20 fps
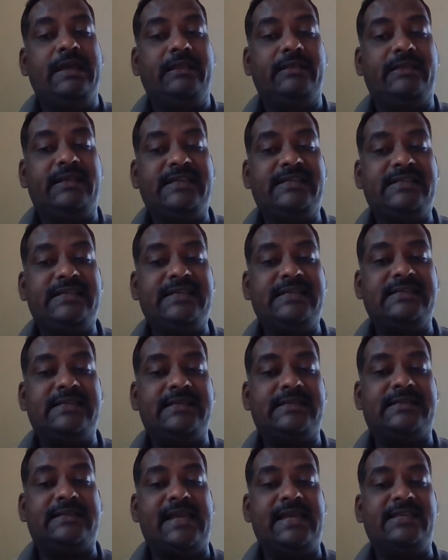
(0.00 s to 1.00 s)
This is the
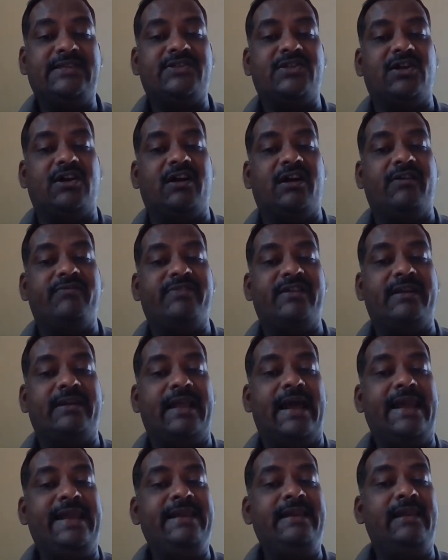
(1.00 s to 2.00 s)
stanza of the
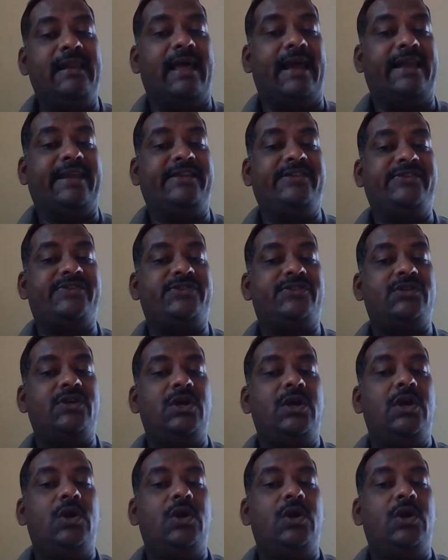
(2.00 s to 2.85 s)
9 lines